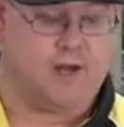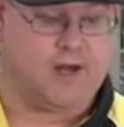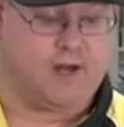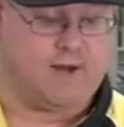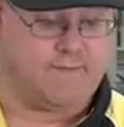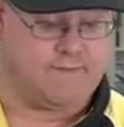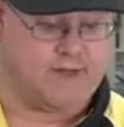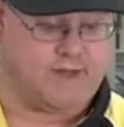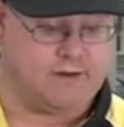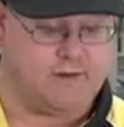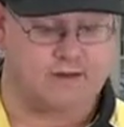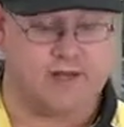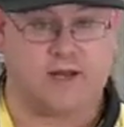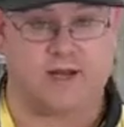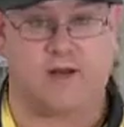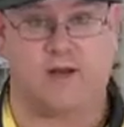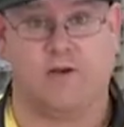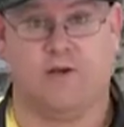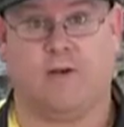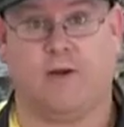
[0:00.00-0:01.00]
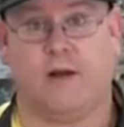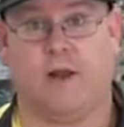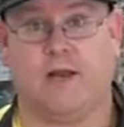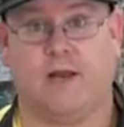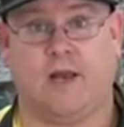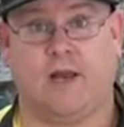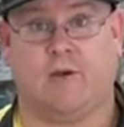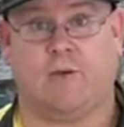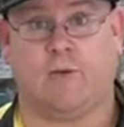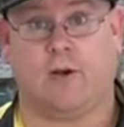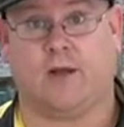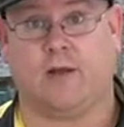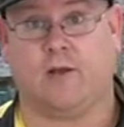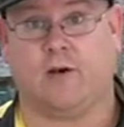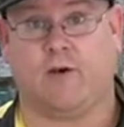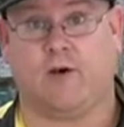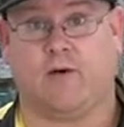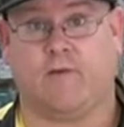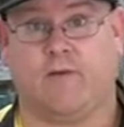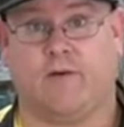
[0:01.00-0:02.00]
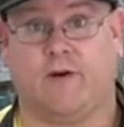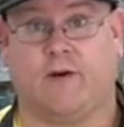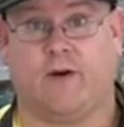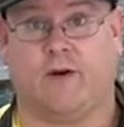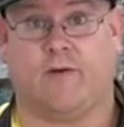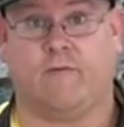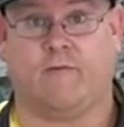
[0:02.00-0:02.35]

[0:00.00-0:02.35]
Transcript: The other thing too, I did a quick look over